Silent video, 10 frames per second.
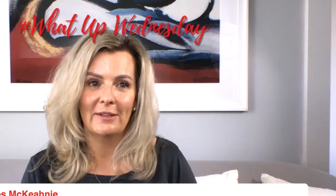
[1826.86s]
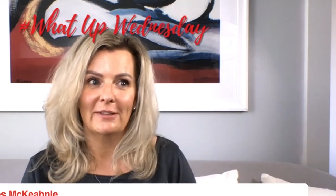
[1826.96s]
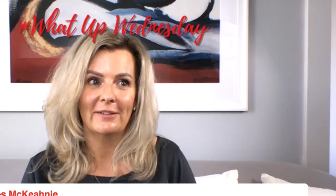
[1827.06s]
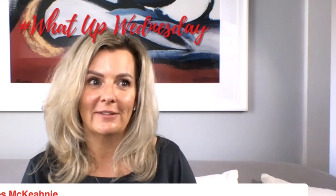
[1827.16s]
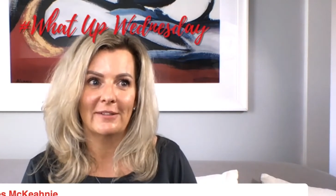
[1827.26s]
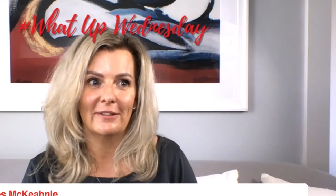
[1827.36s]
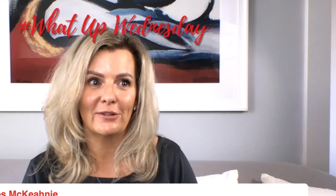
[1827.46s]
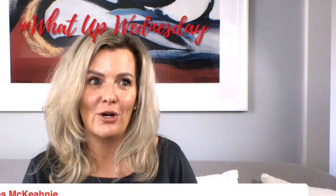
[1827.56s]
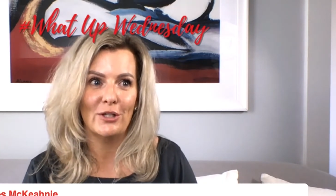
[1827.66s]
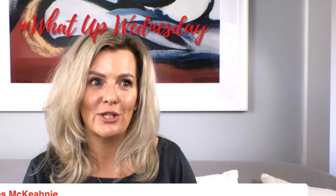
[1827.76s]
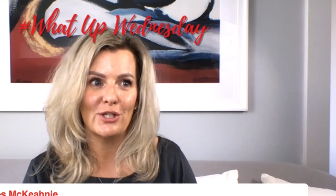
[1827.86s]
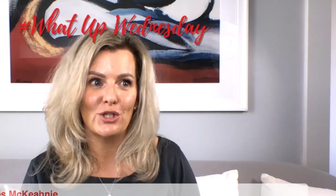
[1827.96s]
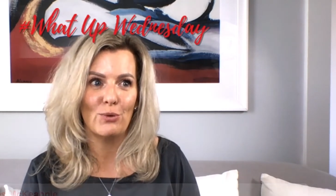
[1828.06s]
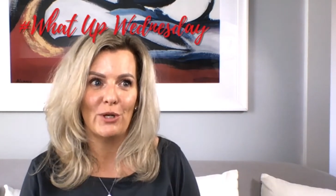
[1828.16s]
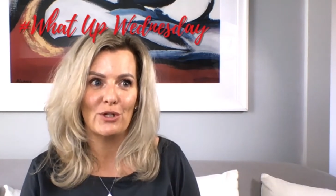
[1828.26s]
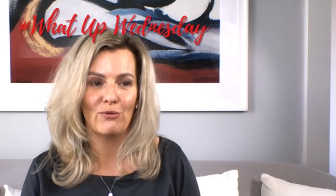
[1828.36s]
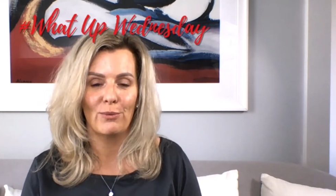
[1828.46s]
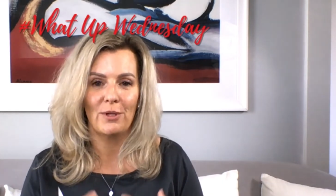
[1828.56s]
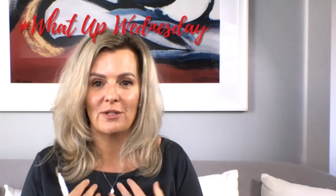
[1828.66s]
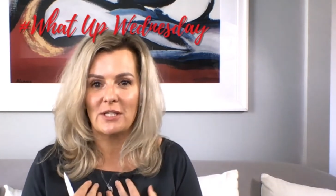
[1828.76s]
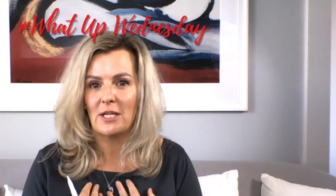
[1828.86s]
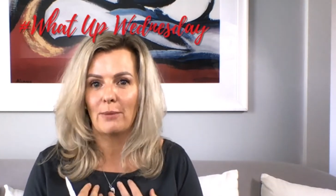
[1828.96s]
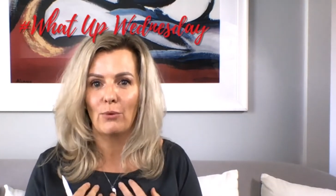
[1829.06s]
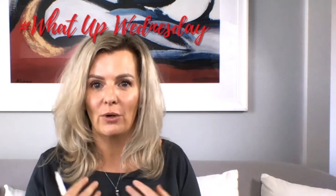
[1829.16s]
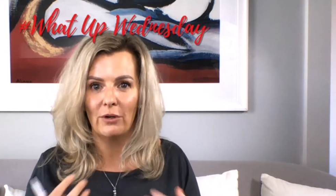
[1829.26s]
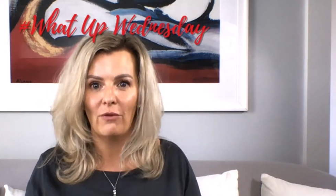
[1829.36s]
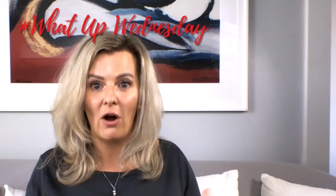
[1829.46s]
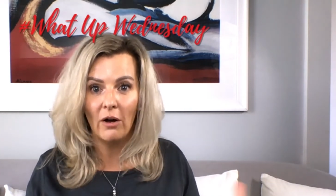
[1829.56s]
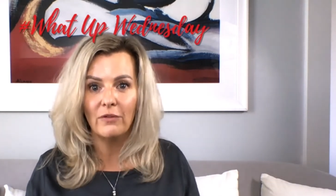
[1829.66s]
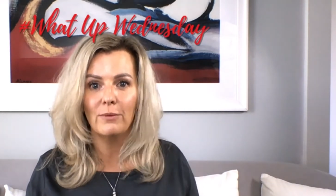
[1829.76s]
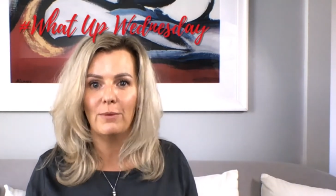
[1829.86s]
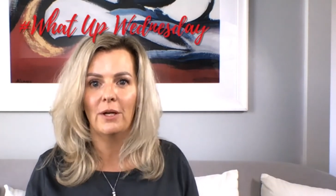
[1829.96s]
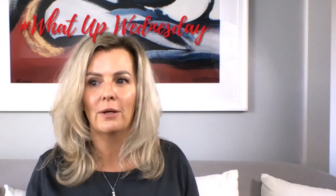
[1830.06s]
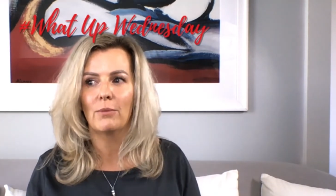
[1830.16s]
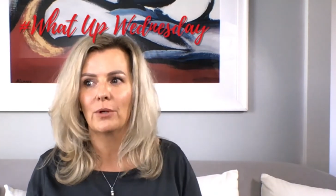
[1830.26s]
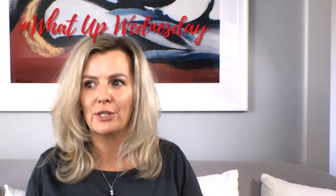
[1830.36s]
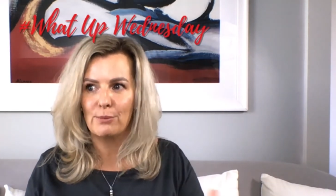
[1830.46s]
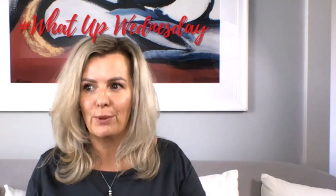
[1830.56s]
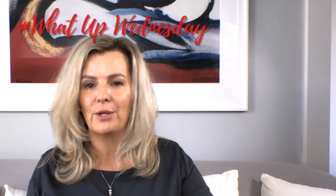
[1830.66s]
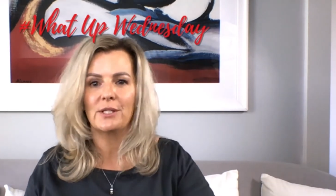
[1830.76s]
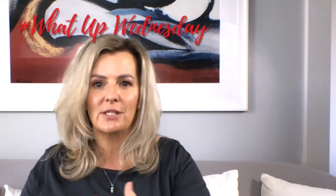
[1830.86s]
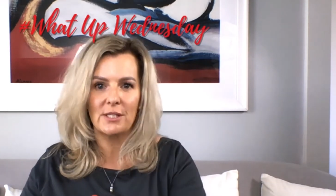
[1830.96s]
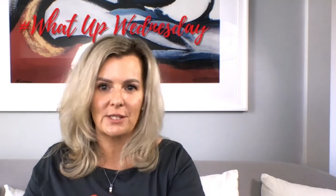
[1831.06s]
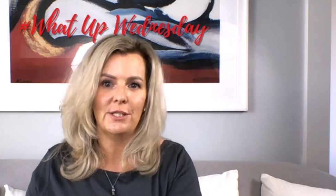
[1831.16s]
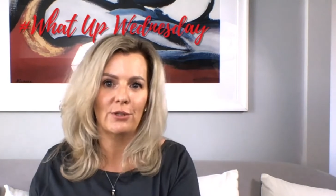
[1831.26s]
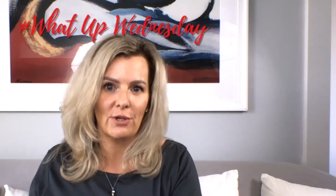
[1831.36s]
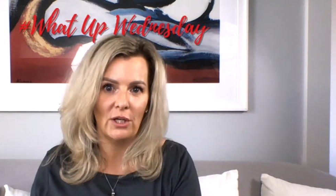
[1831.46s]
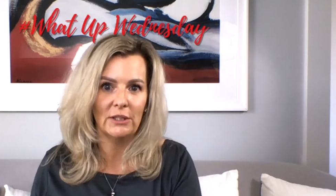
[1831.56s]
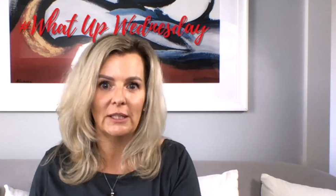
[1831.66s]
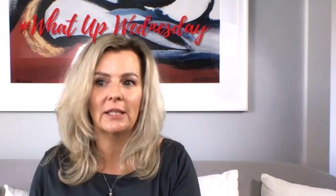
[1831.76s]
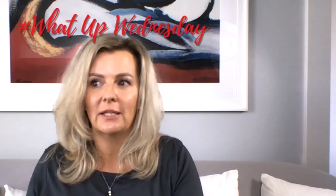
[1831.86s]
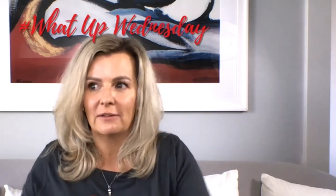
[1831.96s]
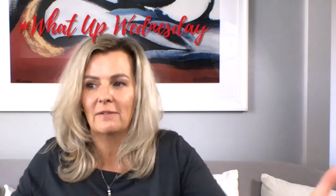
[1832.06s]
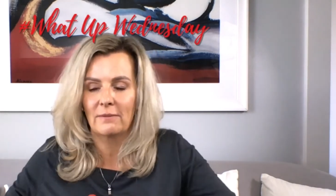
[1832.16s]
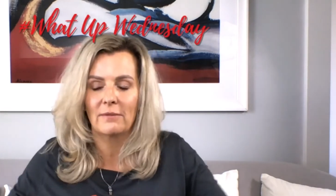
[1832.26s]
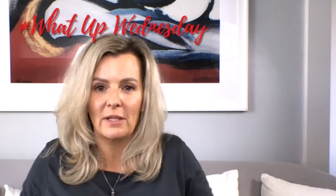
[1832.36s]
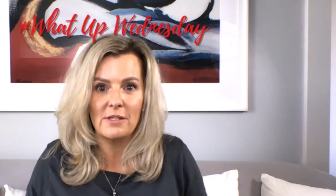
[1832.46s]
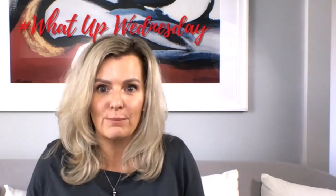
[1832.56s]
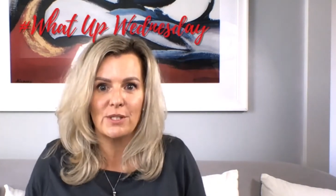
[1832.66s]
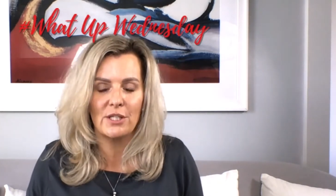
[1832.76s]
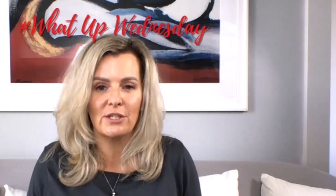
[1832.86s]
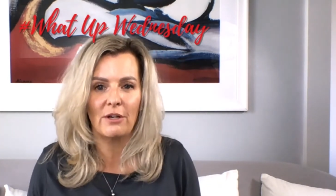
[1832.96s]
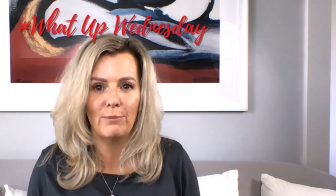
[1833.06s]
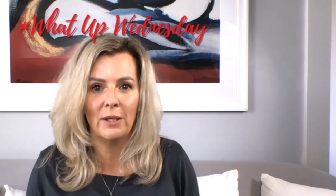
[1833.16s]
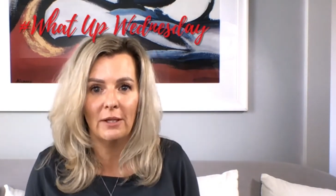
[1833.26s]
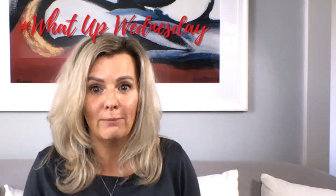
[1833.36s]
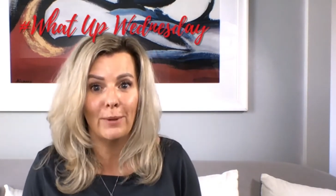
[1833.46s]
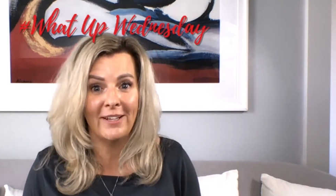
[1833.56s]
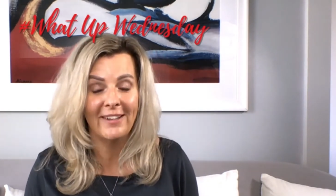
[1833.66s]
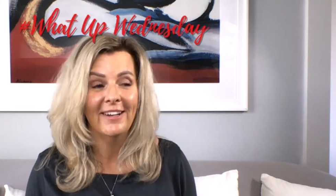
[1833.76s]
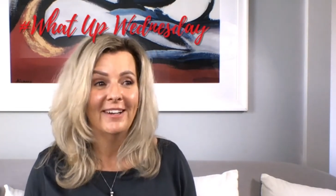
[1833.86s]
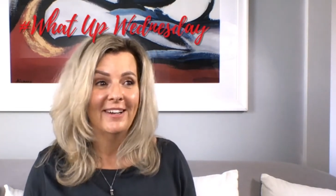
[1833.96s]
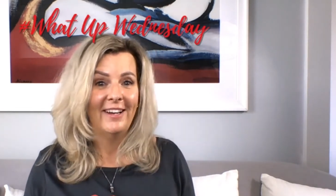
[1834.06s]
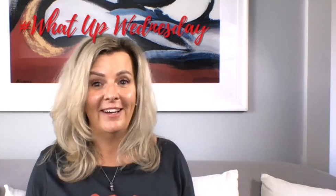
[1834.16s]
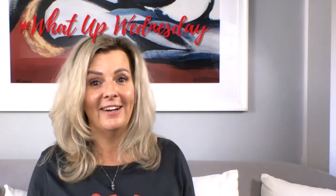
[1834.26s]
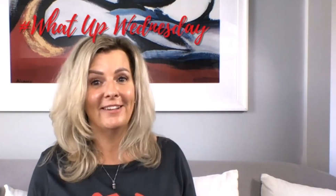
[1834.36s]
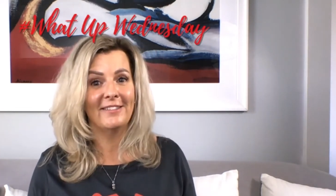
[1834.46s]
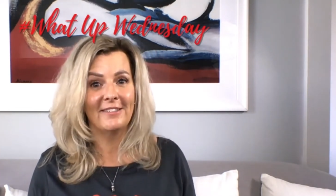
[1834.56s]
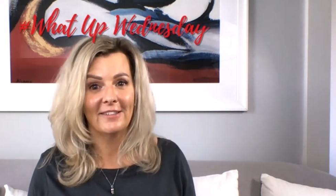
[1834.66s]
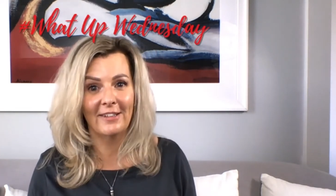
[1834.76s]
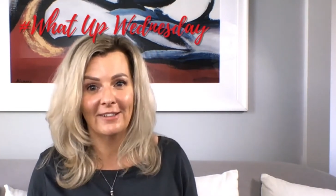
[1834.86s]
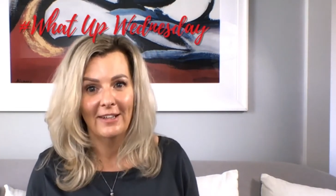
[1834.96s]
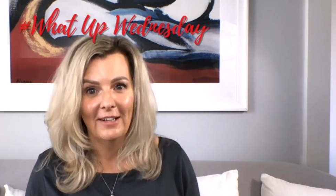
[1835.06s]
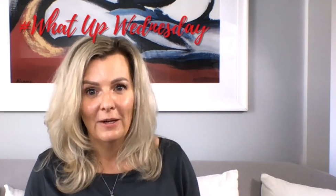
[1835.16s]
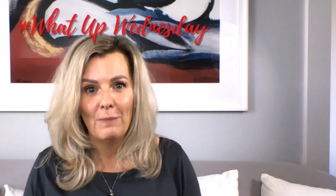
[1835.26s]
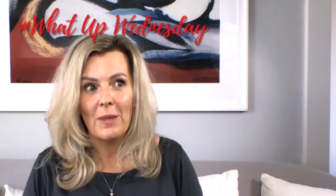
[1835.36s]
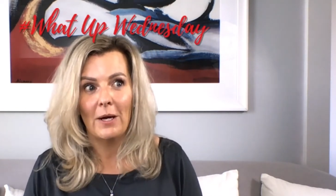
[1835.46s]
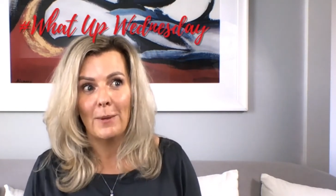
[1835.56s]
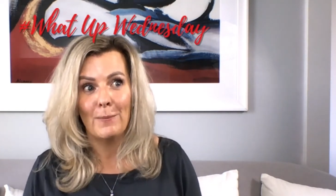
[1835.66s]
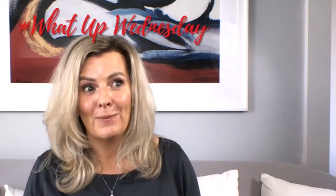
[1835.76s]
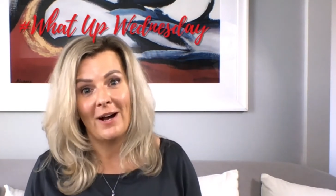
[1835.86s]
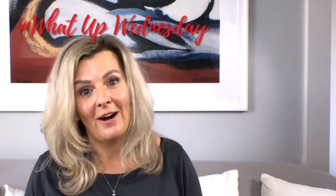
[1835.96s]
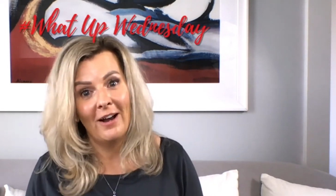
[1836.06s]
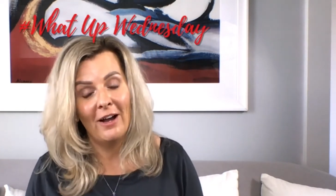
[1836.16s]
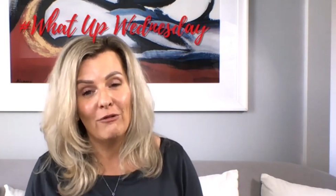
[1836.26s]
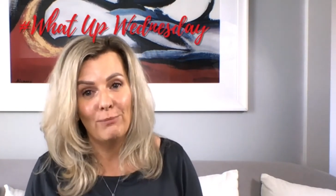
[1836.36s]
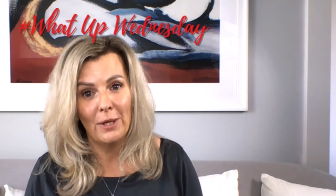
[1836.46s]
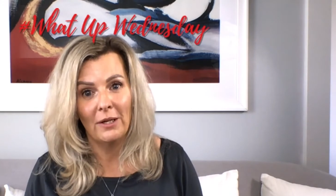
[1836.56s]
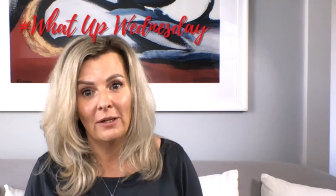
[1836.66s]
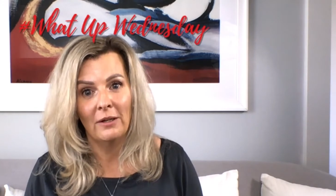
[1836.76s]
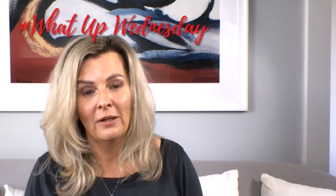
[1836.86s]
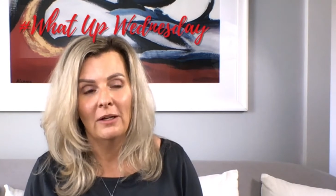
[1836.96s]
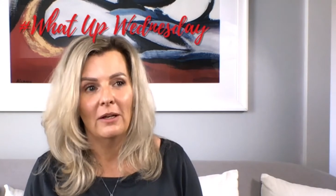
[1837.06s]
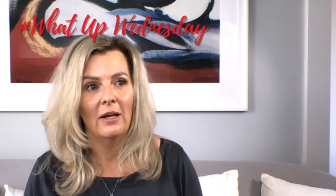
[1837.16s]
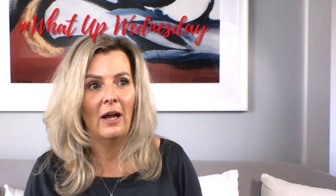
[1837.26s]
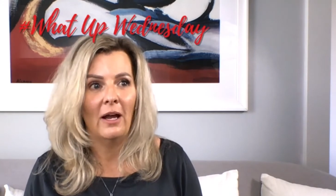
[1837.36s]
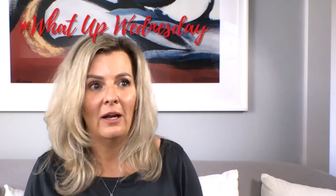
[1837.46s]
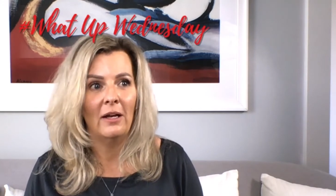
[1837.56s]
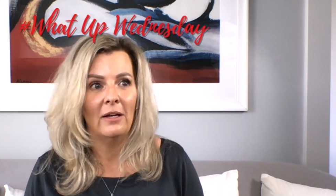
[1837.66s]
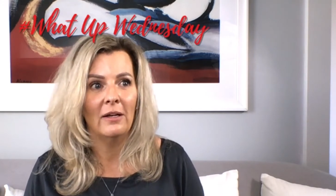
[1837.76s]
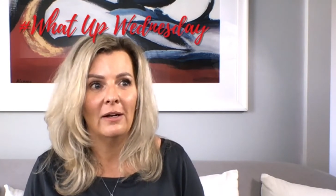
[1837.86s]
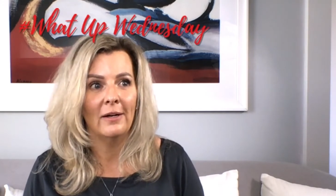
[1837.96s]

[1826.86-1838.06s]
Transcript: this colleague situation from the standpoint of often being a more experienced senior colleague, and that's a position I've been in. But hey, guys, I have been a